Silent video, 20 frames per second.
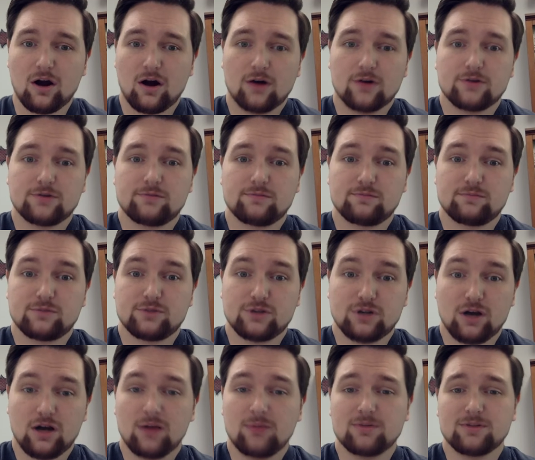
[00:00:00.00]
our
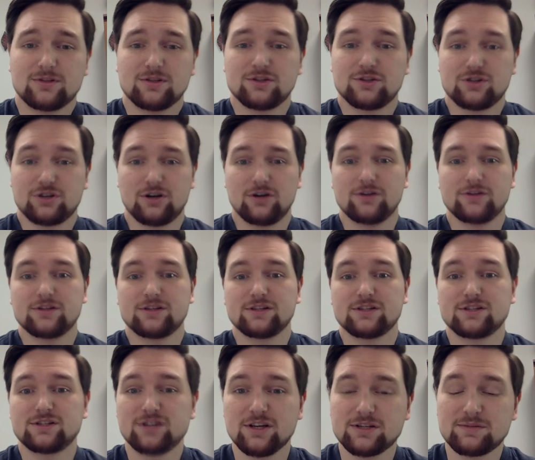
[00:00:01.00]
job as the church
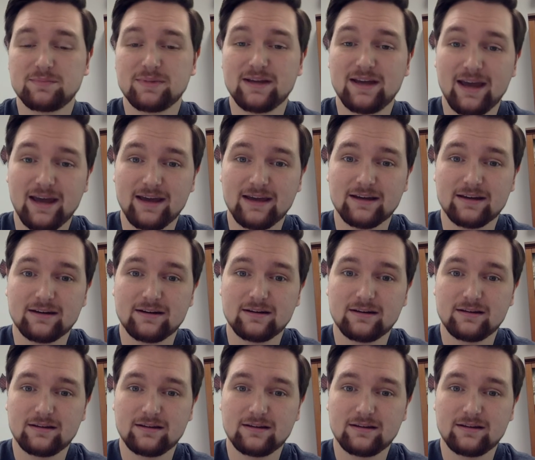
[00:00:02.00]
has just began.